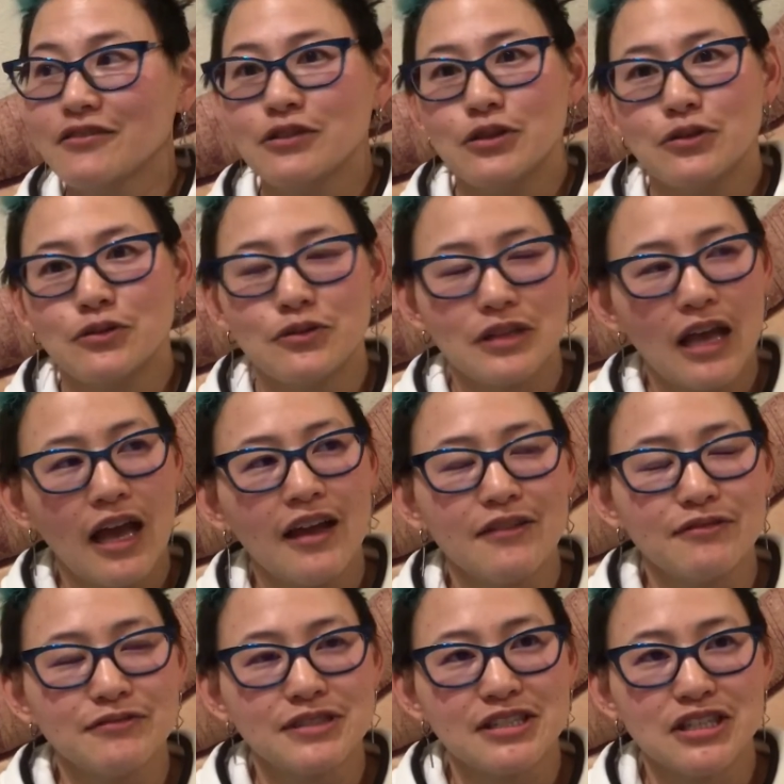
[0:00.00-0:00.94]
you know, I
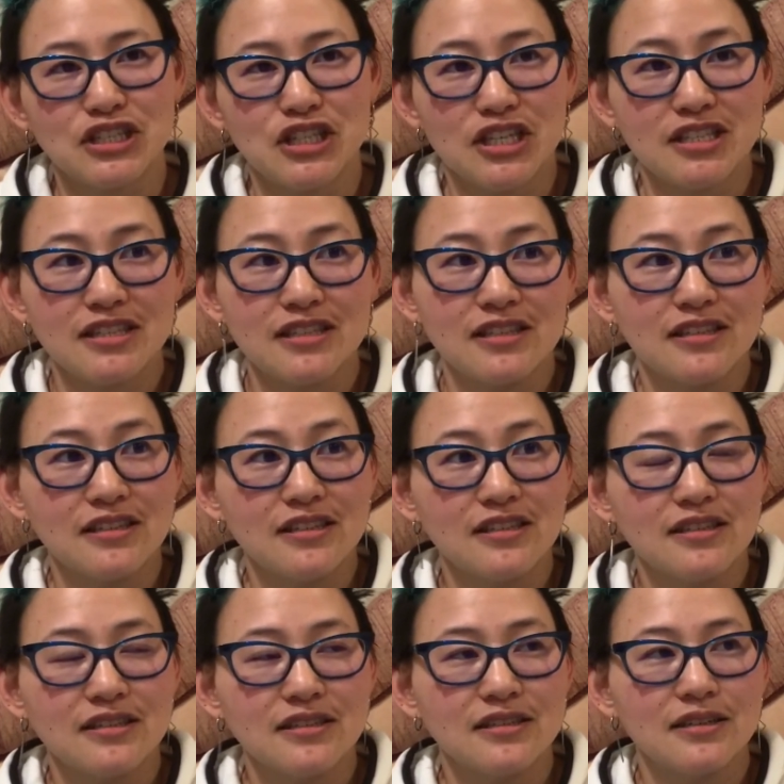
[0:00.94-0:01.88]
was
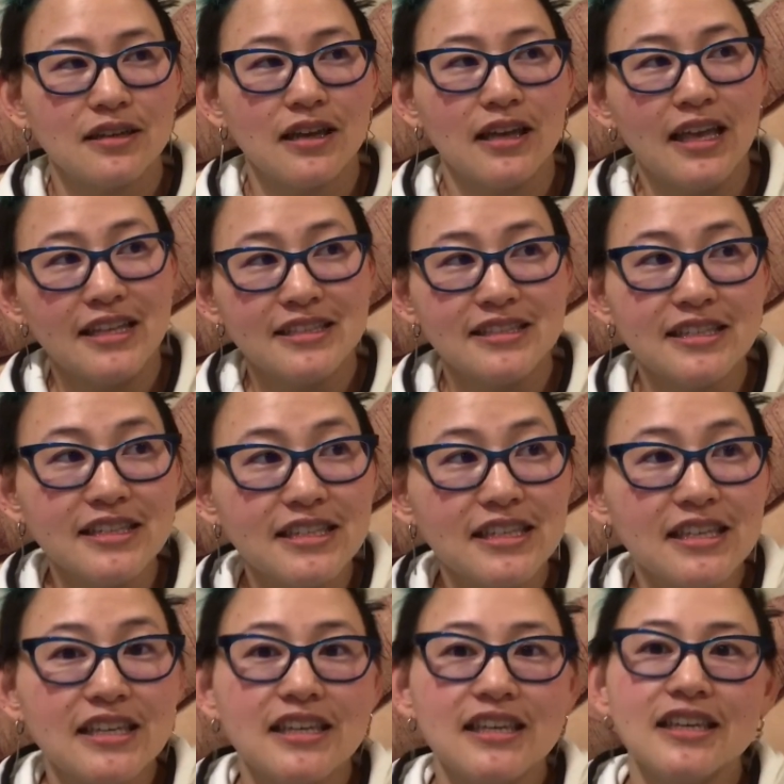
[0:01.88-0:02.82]
suggested
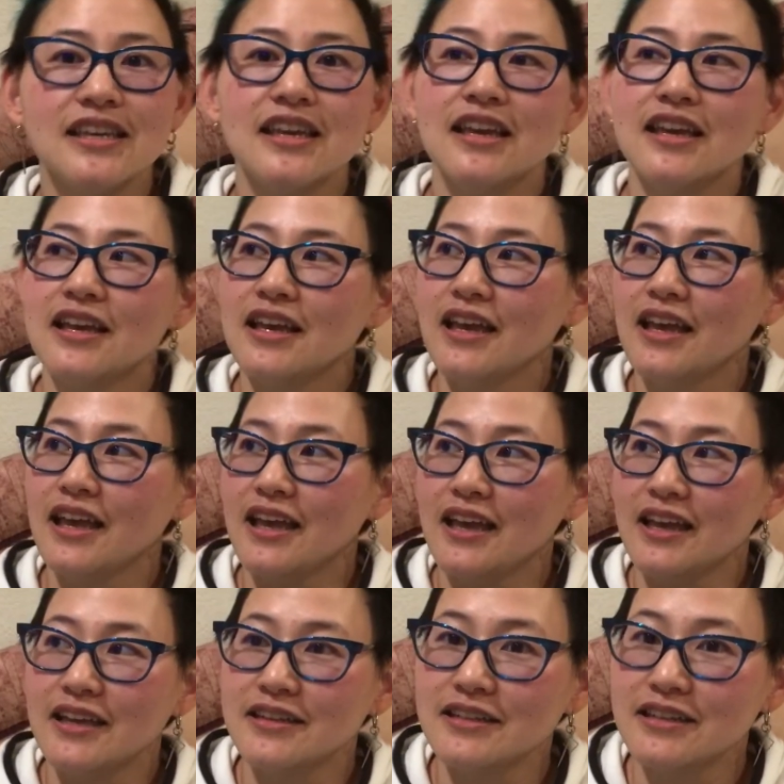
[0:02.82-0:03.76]
NCT
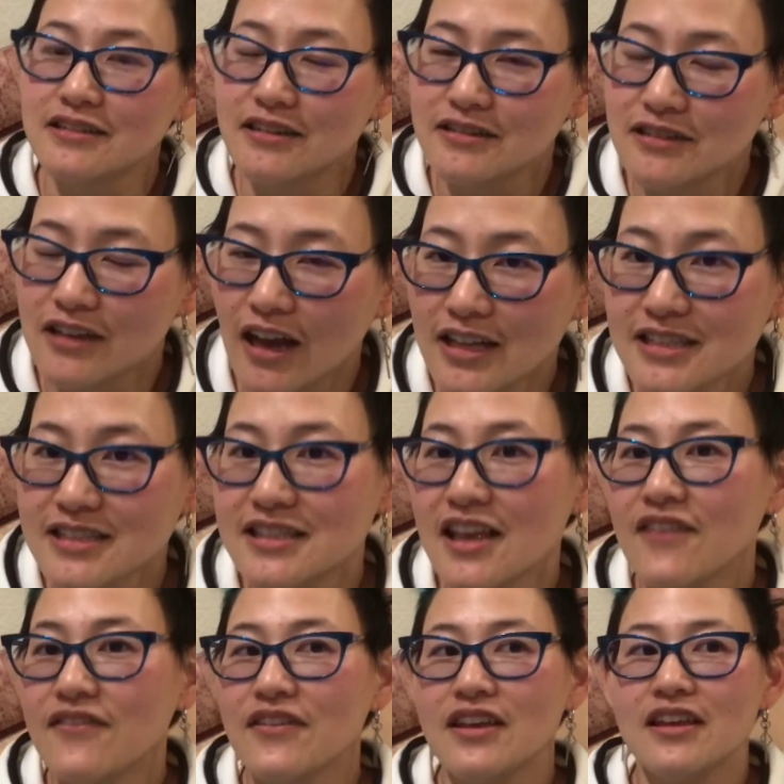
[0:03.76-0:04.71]
and
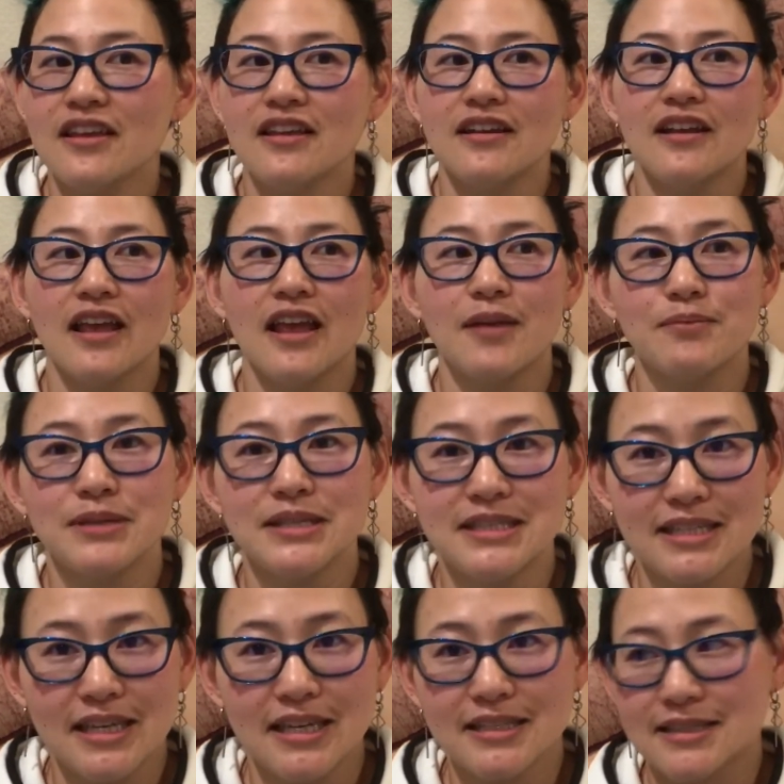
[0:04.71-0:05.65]
GOT7 and
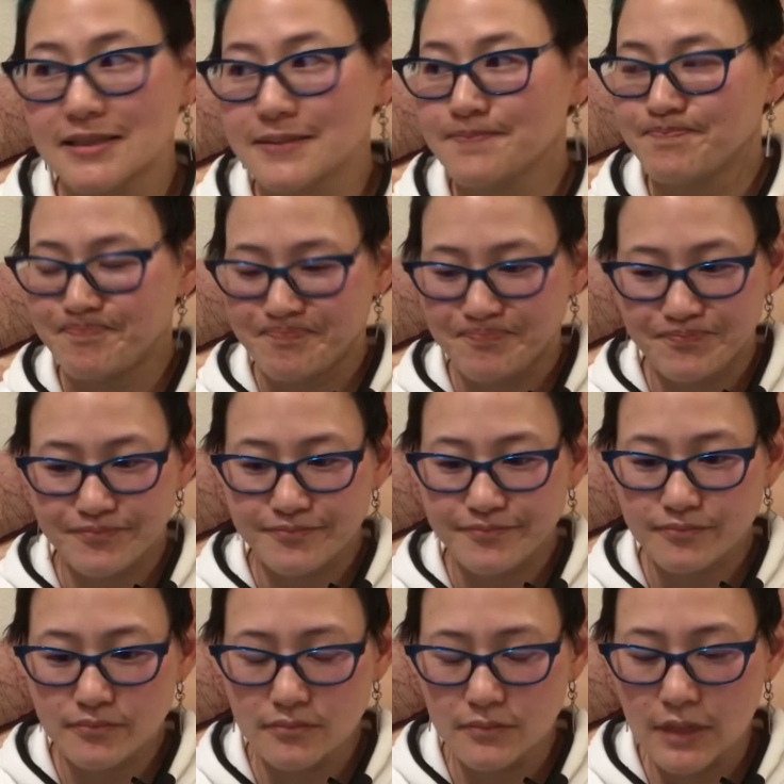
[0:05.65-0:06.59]
BTS.
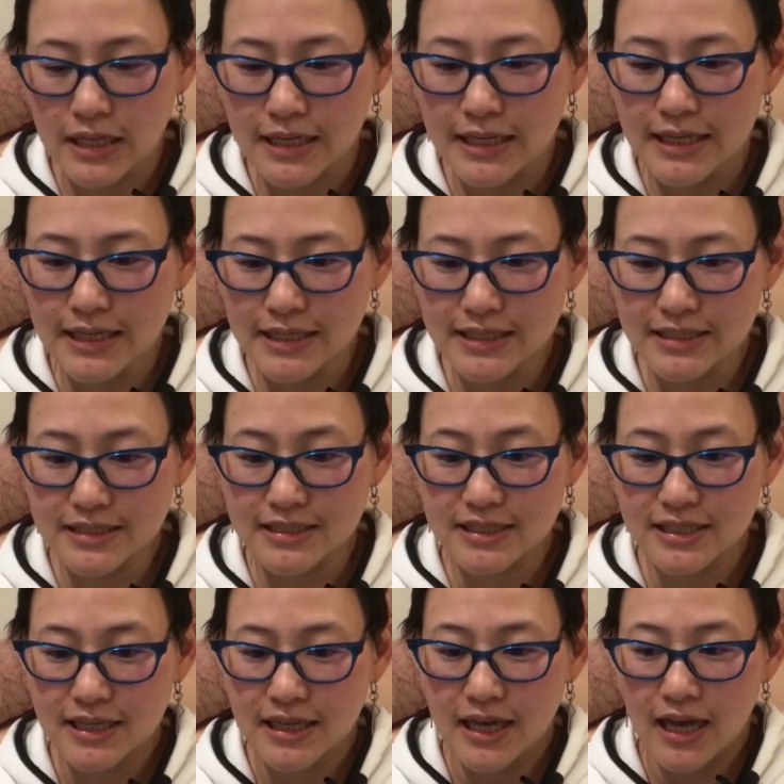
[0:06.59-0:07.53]
And
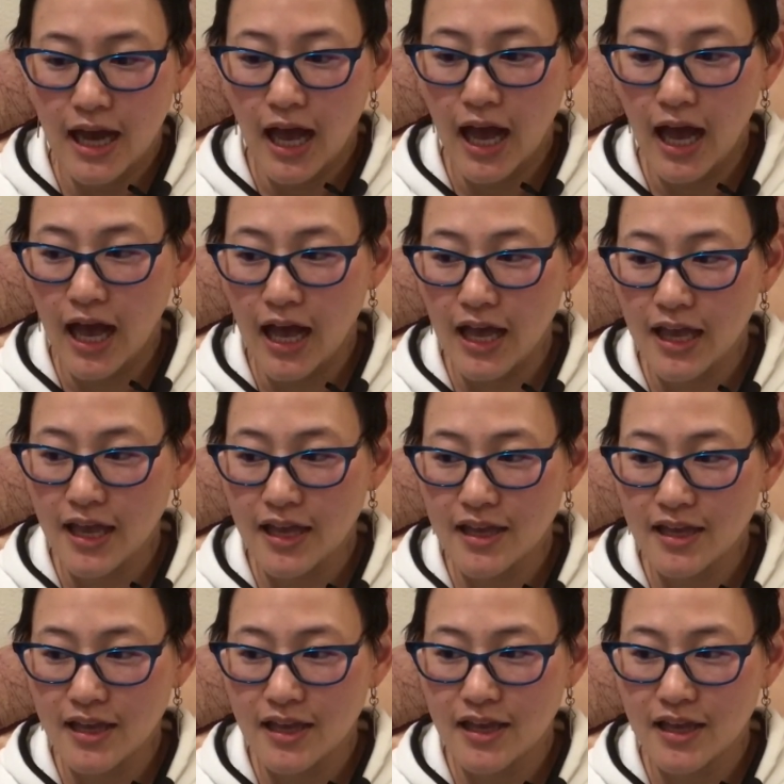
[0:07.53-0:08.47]

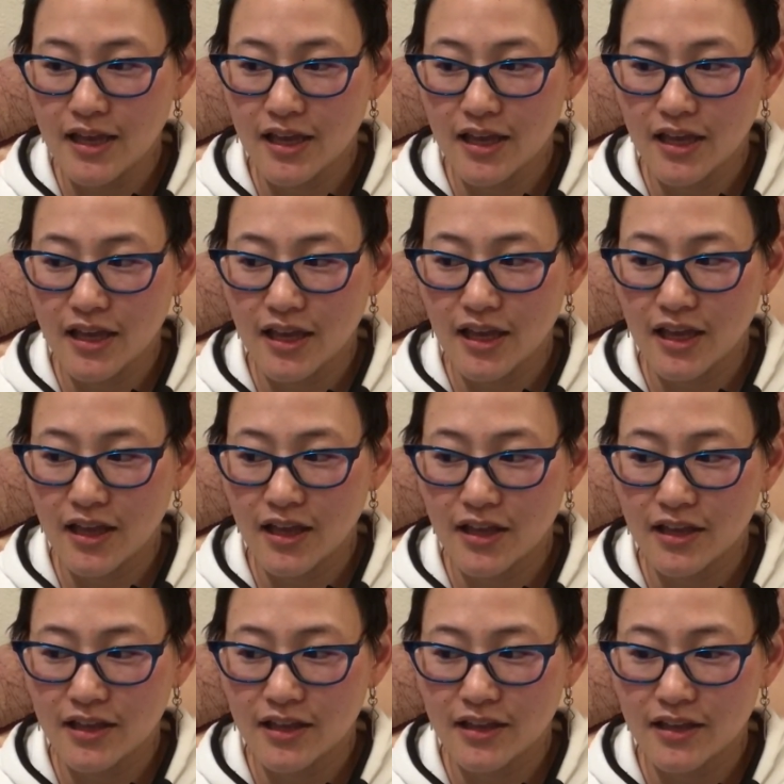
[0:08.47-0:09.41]
I,
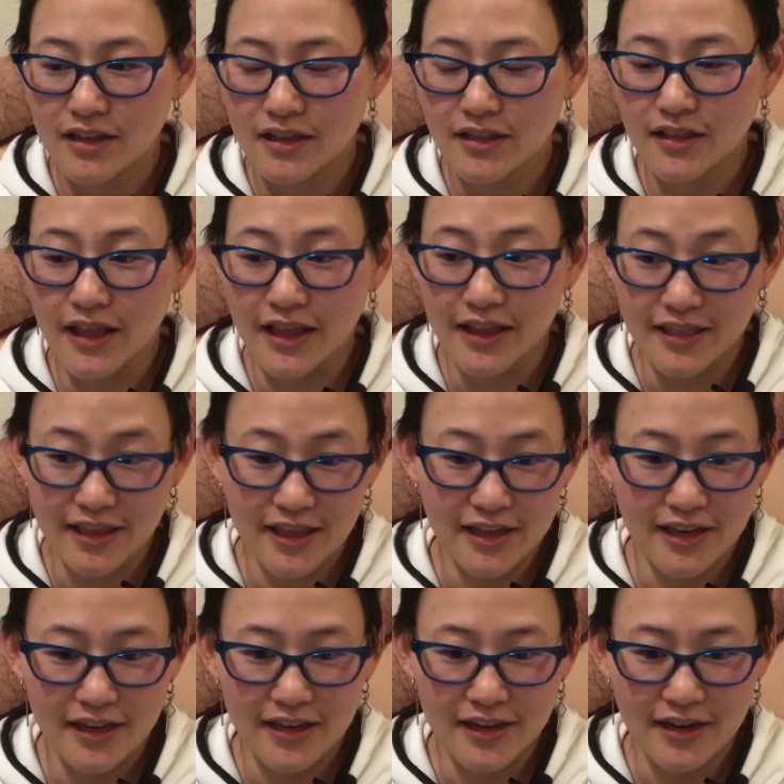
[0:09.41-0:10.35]
like the
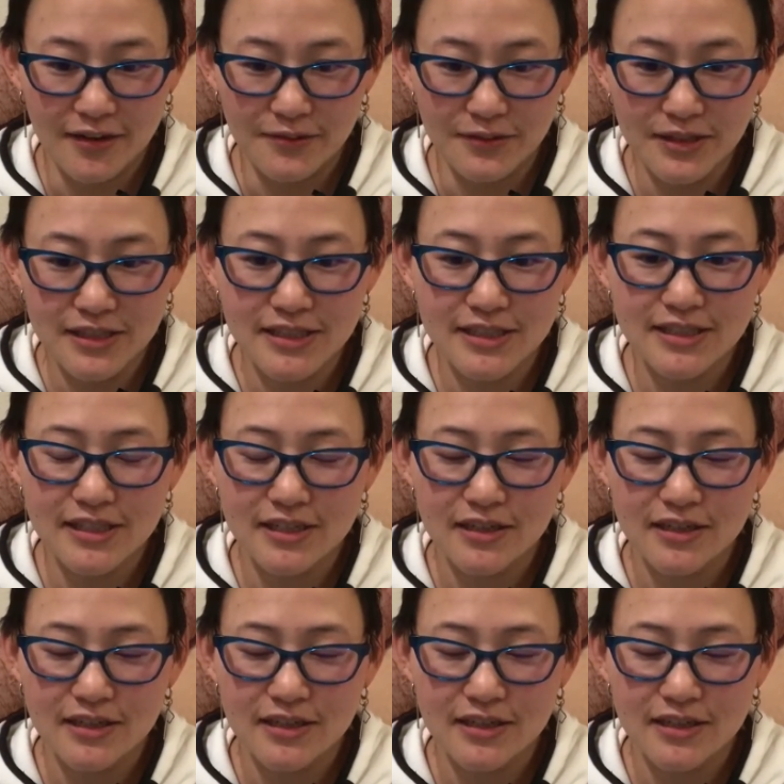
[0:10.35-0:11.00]
idiot I was,